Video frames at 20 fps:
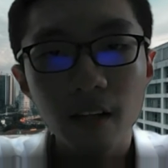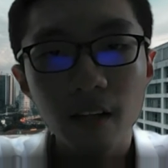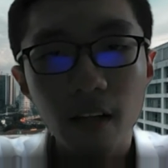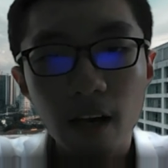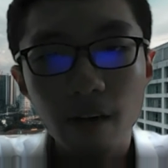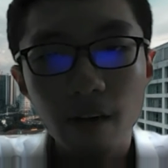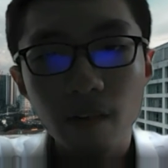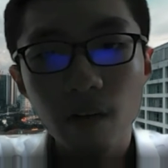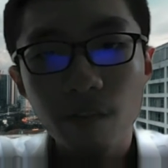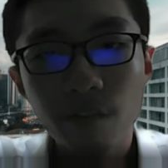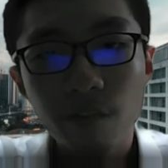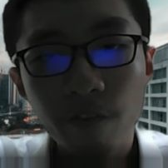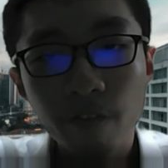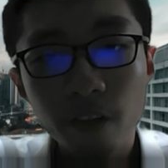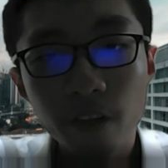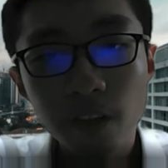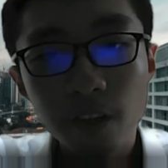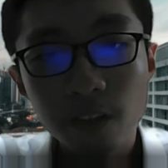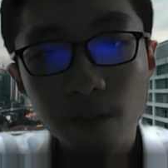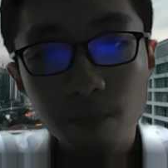Our
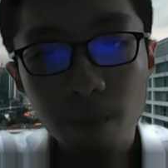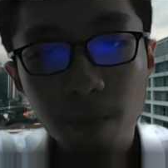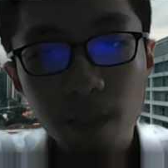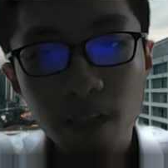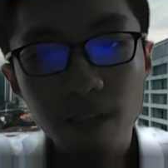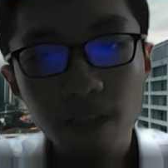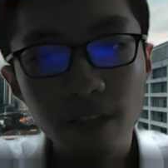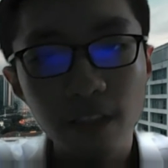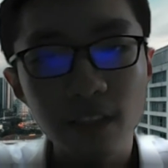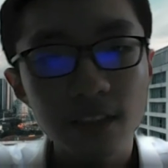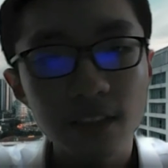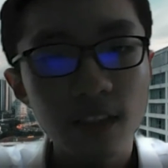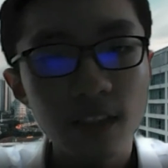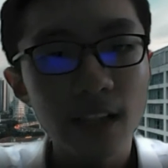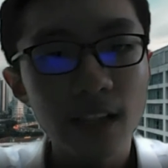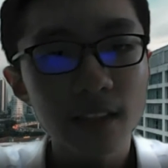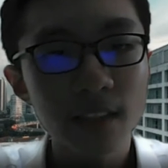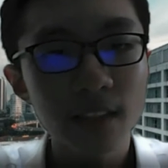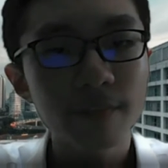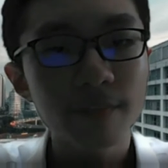first panel is
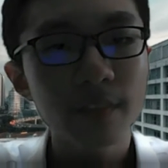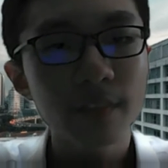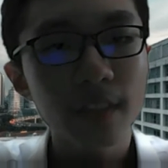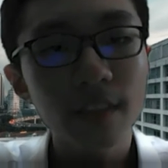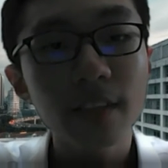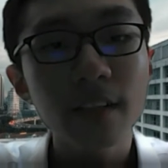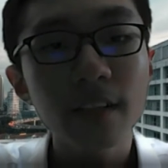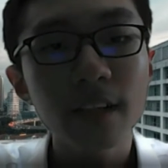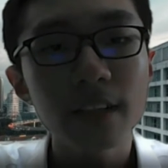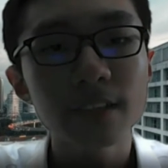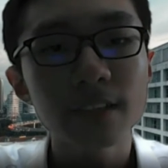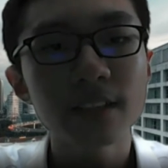Hasif Daniel and